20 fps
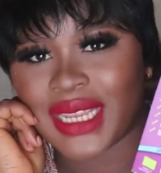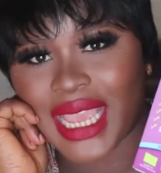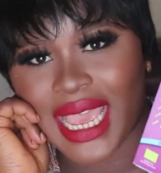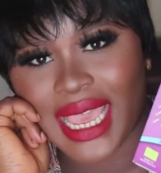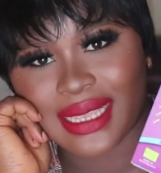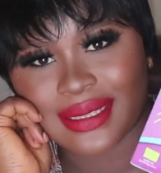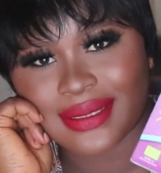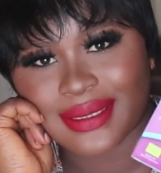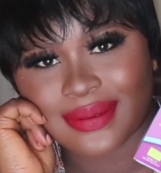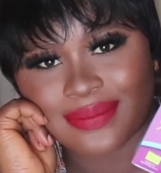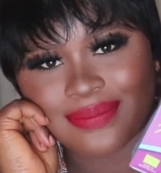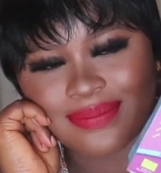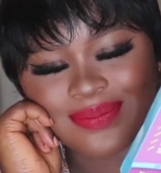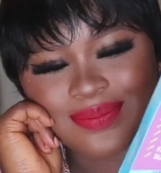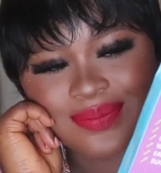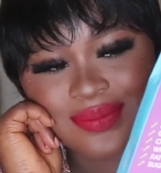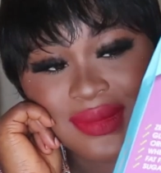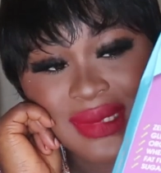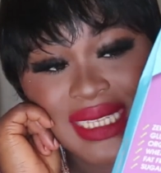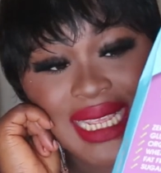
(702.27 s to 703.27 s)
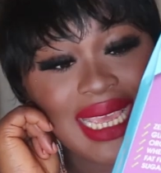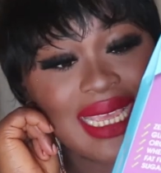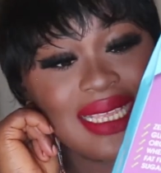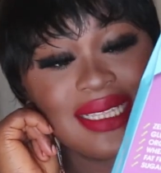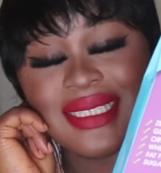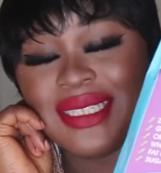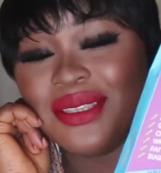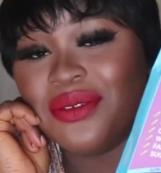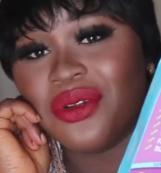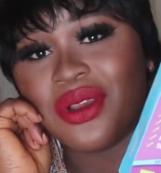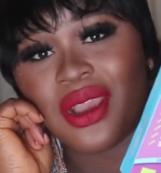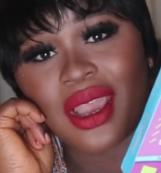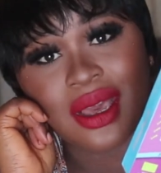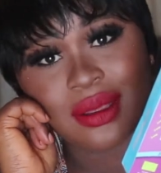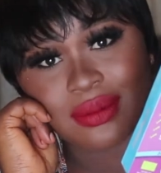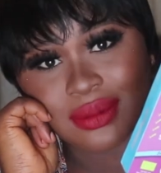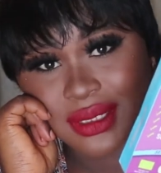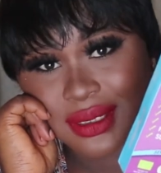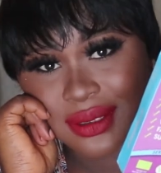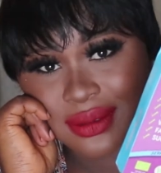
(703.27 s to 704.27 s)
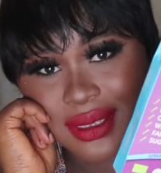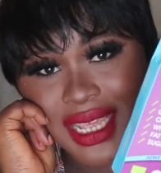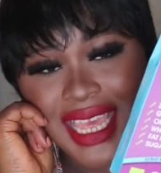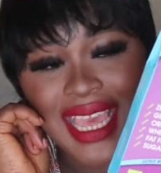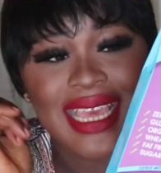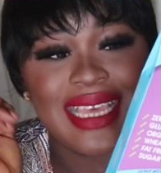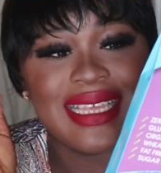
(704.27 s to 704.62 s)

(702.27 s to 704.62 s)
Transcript: Guys, it's zero carbs,